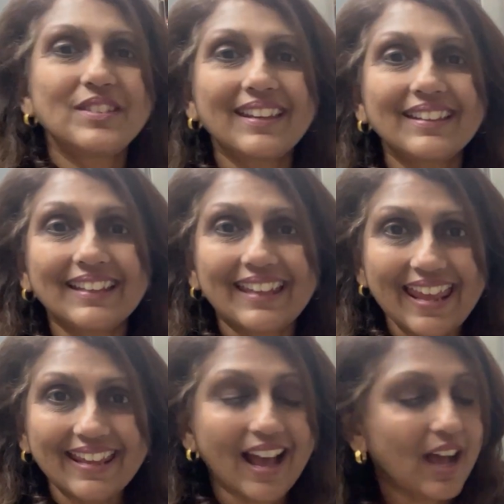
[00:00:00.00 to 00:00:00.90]
taken the
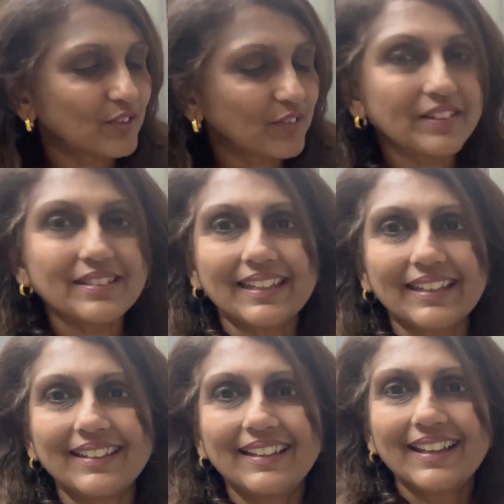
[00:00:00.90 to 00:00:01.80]
cake out of the
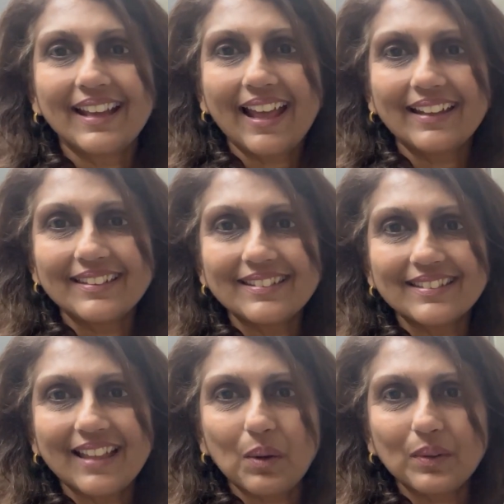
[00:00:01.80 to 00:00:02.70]
tin, and this
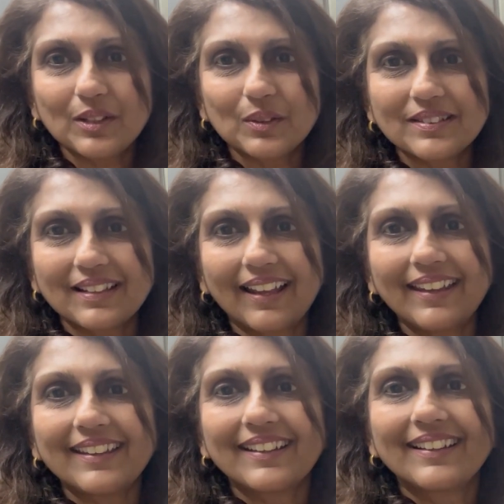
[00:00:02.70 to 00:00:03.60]
is how it looks like.